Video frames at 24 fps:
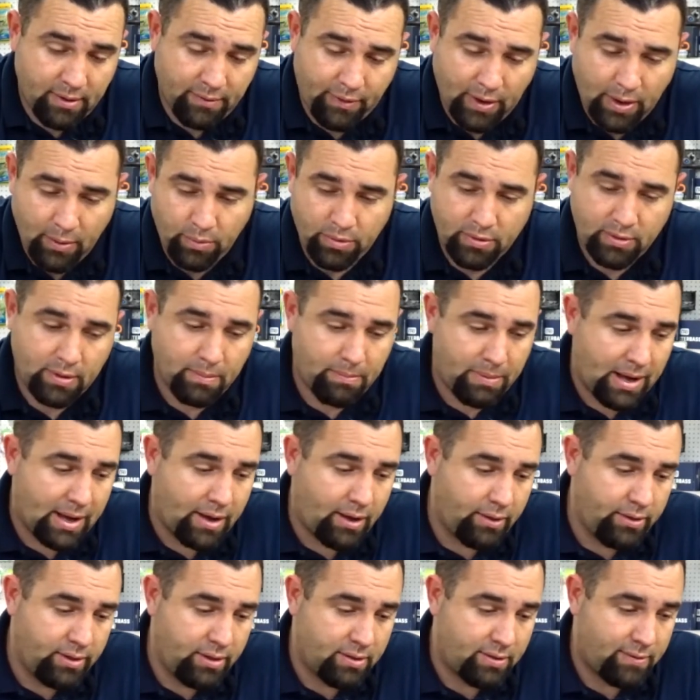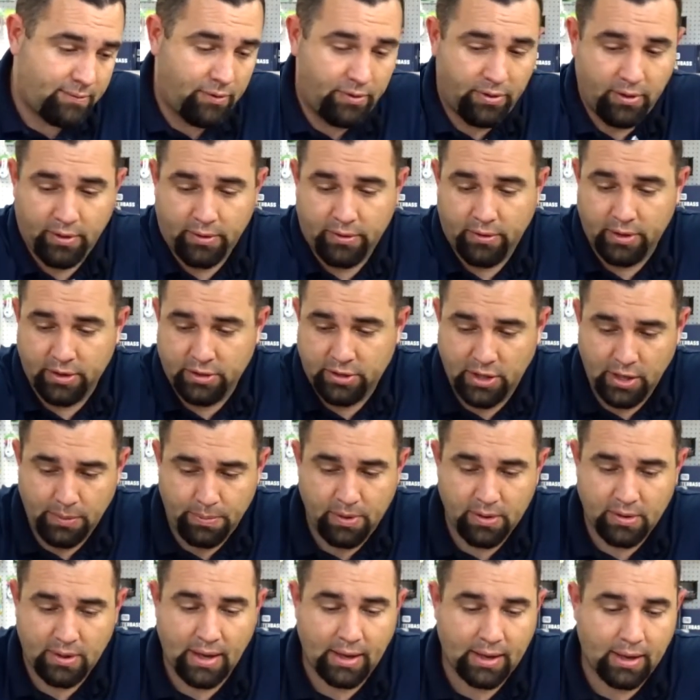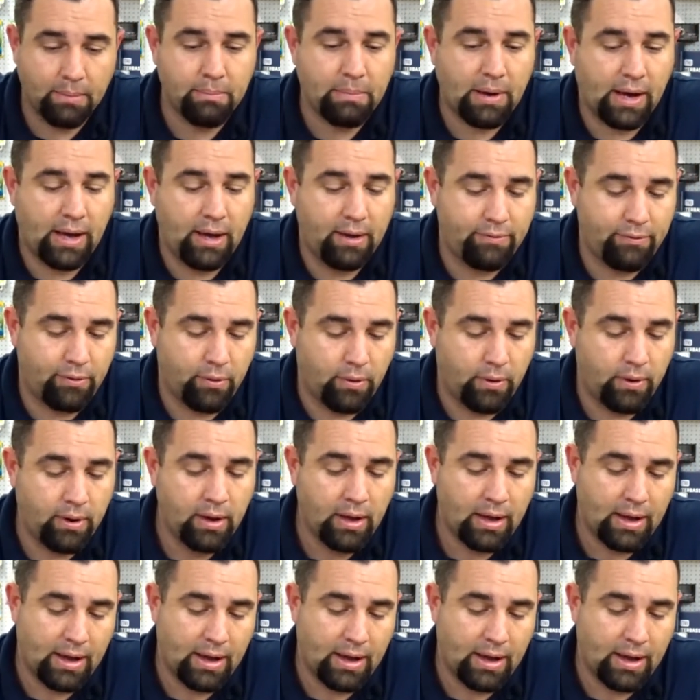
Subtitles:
if I was to buy all this for the cheapest I can buy it for,